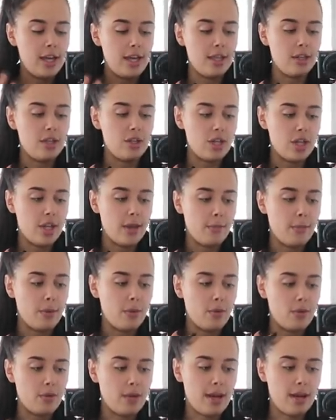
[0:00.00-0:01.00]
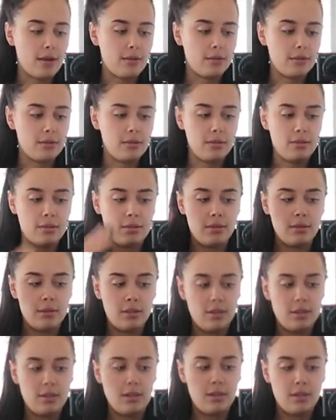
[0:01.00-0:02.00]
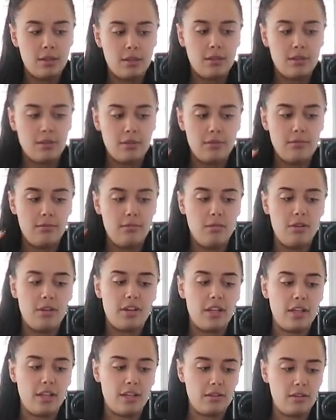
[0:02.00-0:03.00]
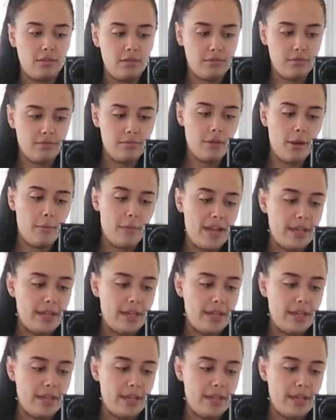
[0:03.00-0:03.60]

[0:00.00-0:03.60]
in the gym without looking a